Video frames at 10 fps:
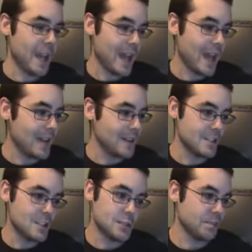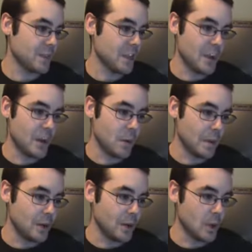and you know,
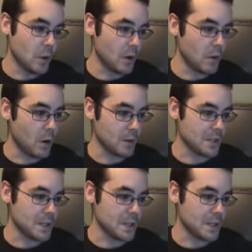it put Cody Rhodes